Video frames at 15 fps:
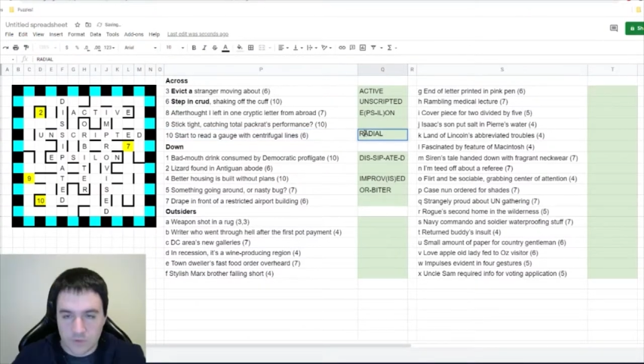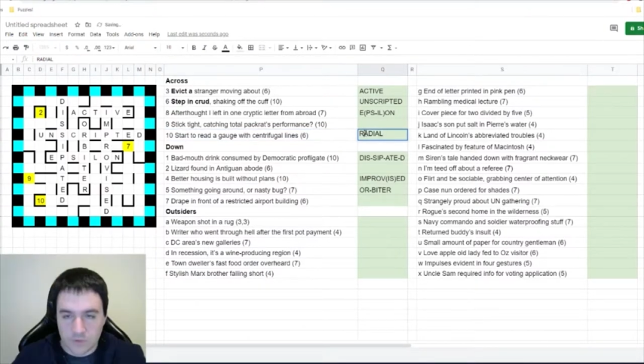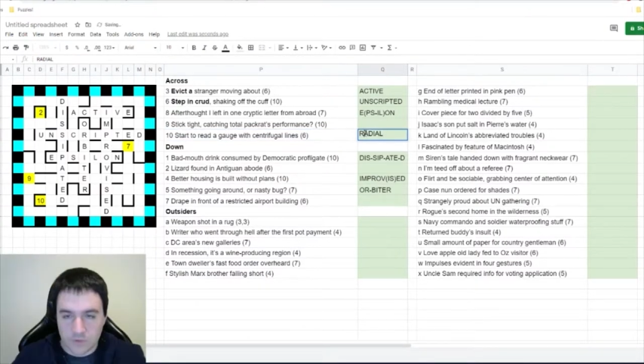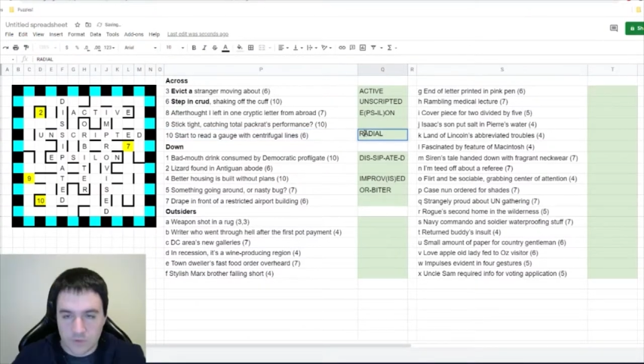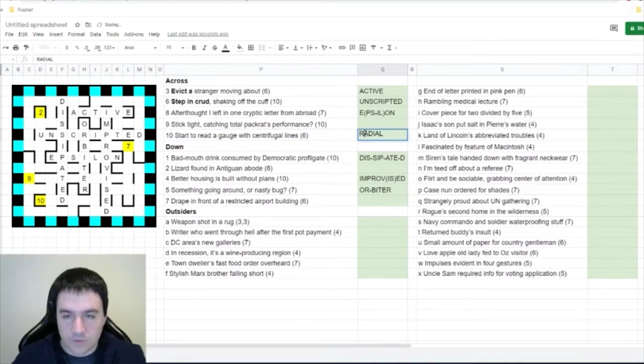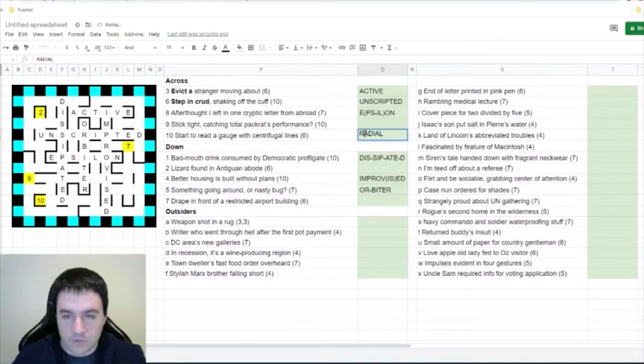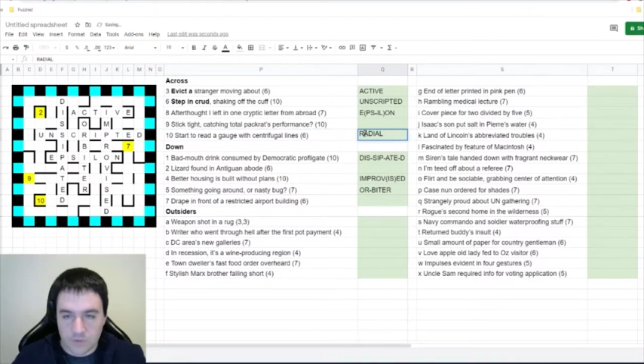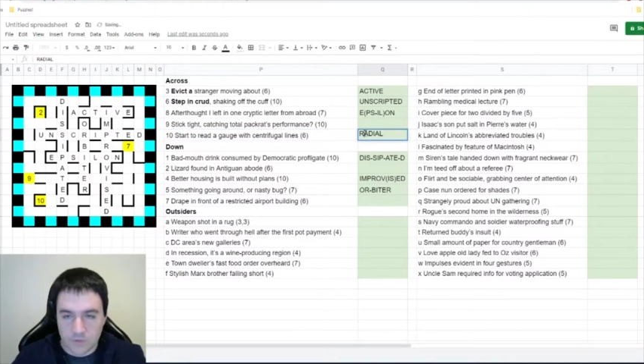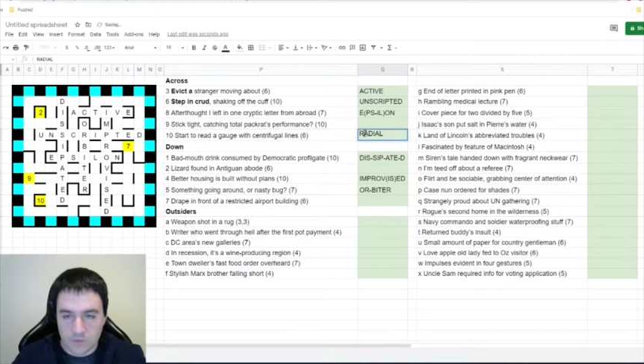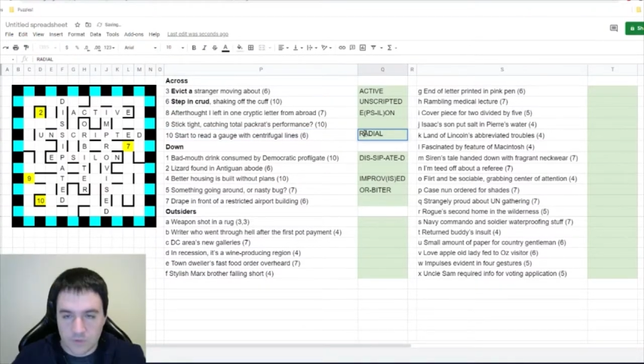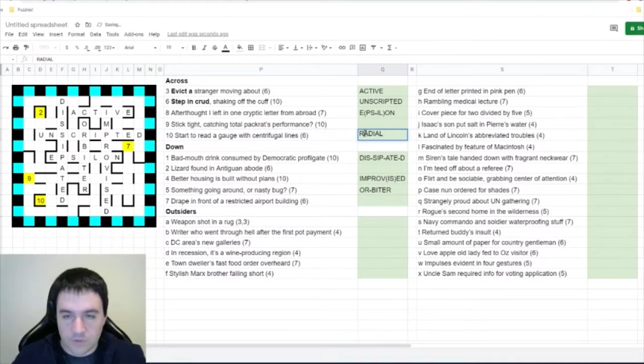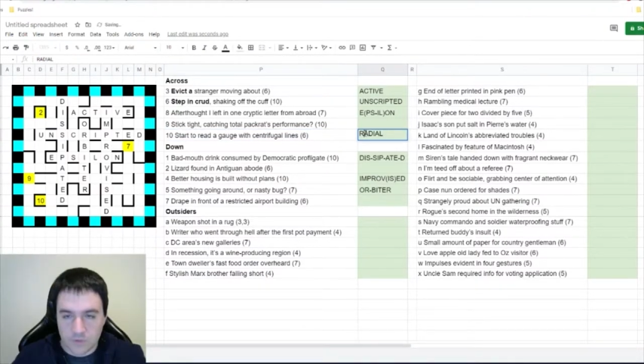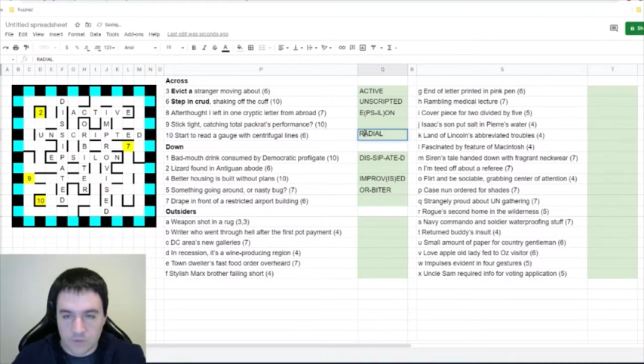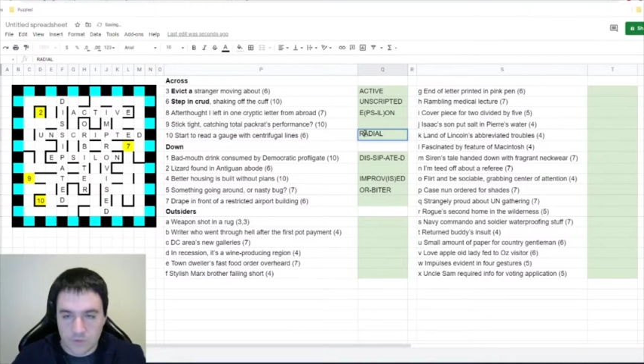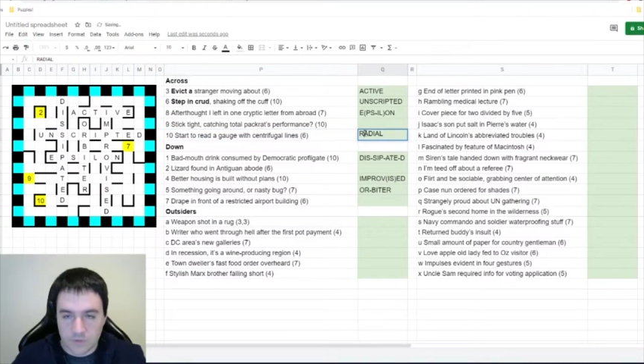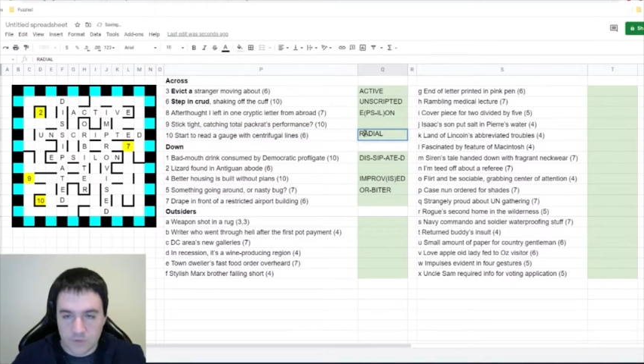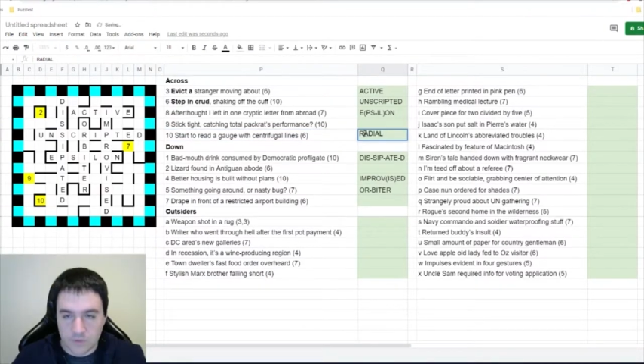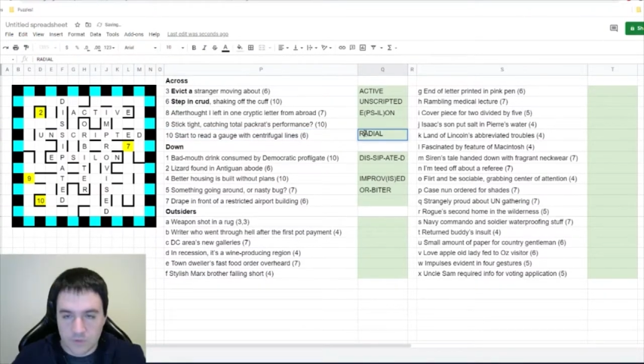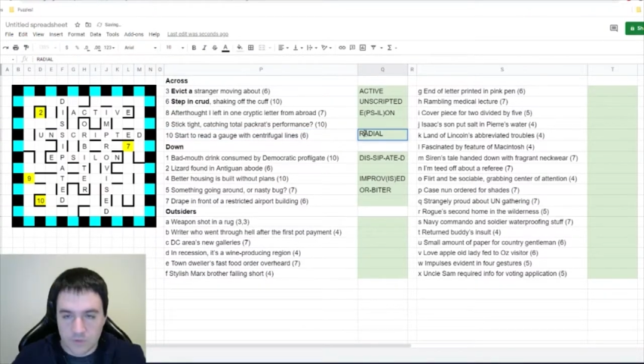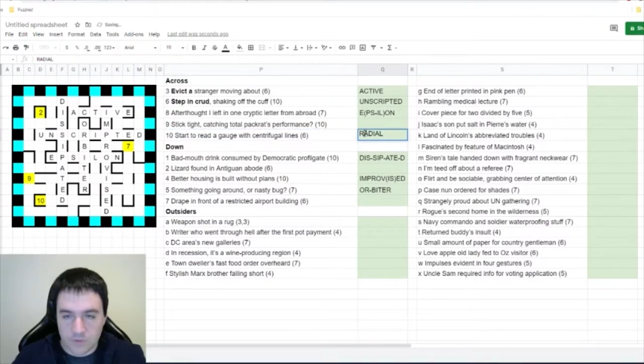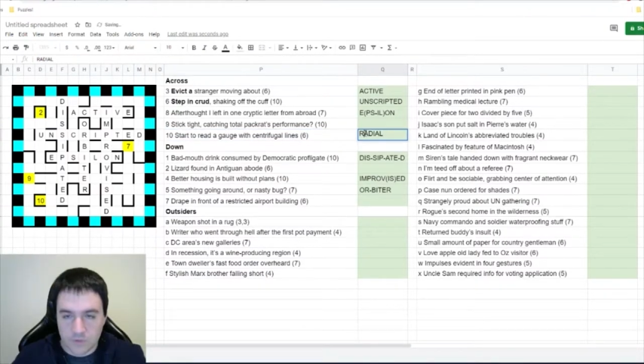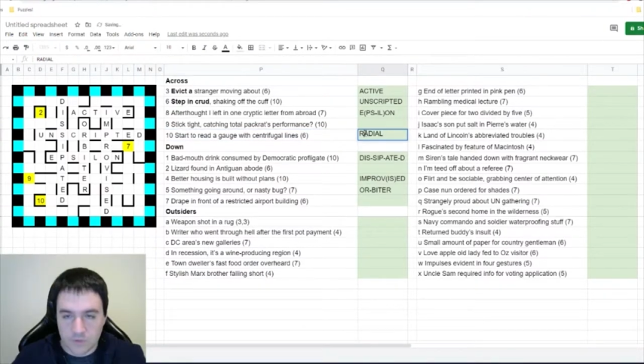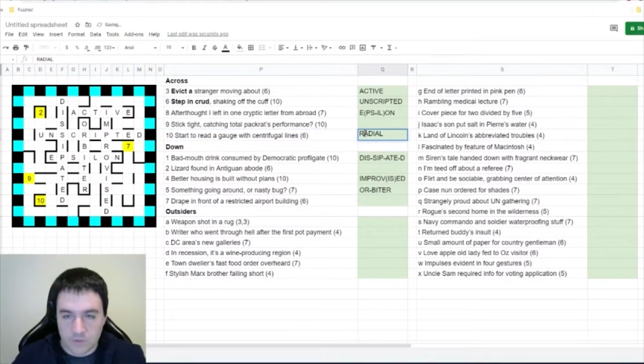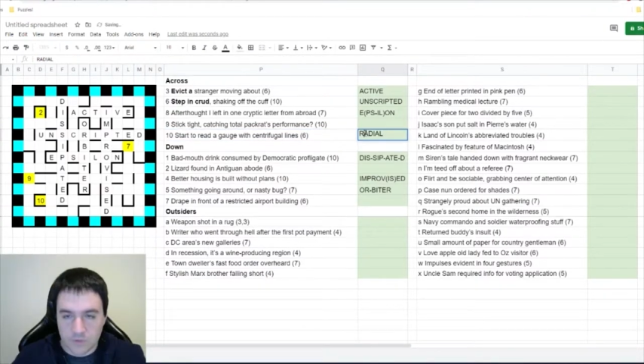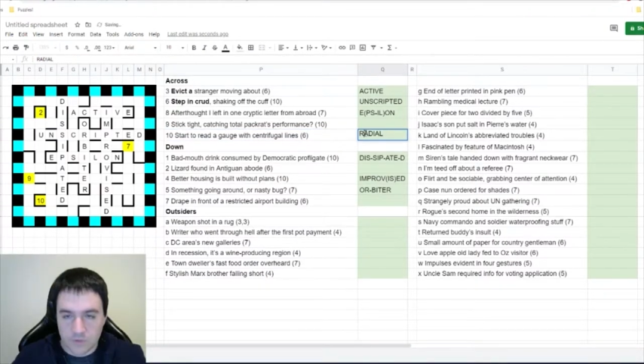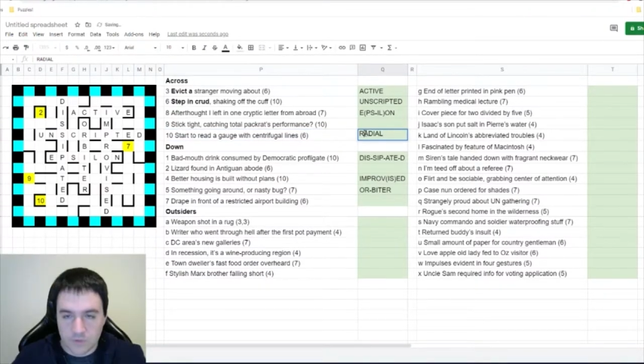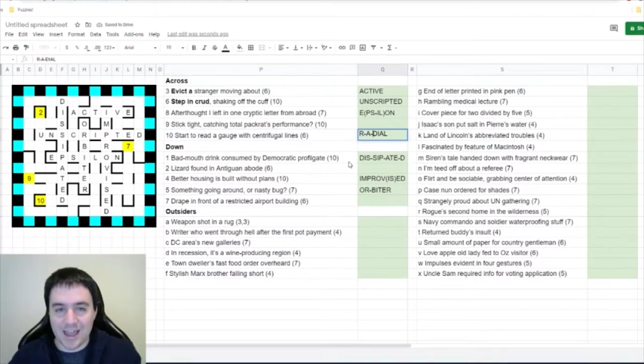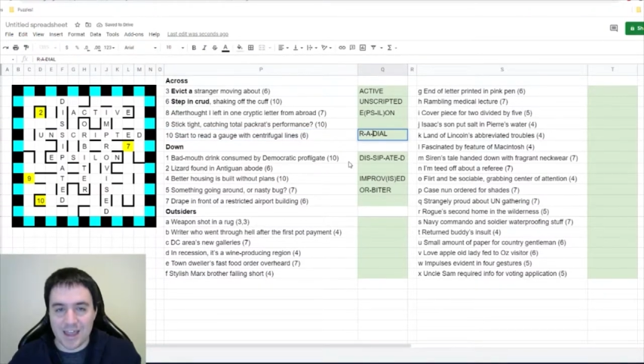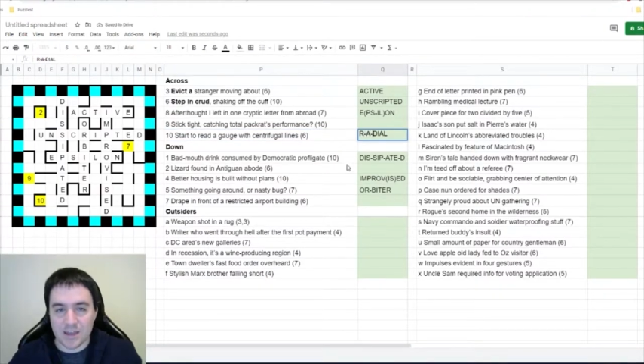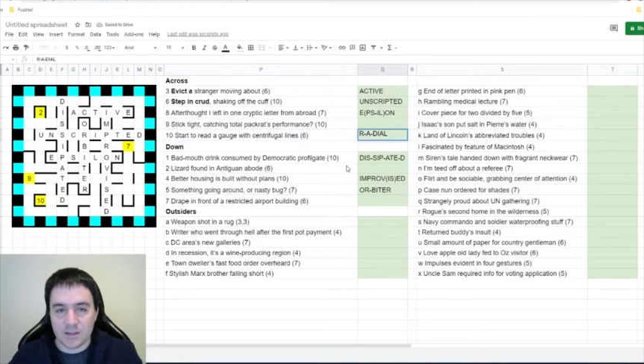is R, and then we have
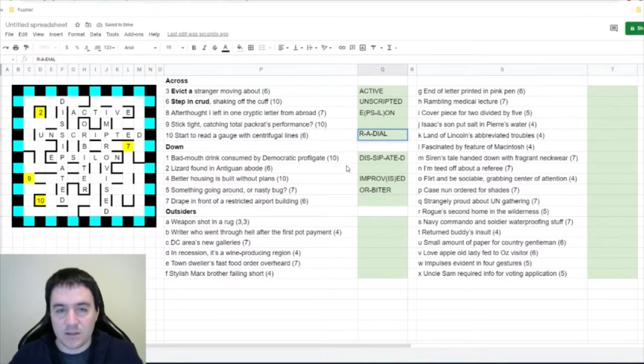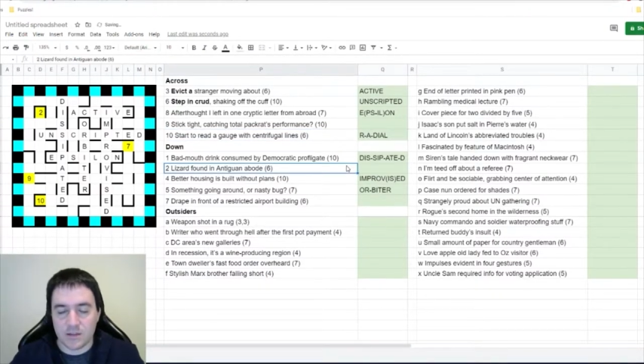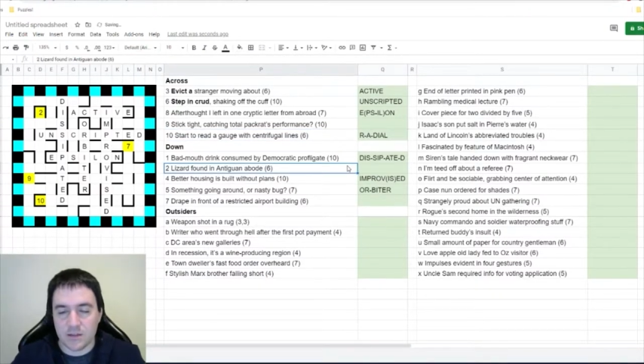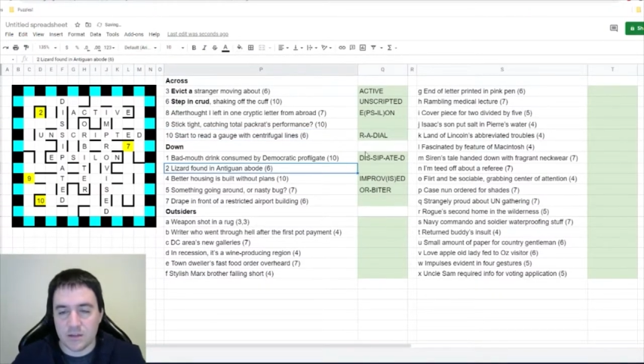A,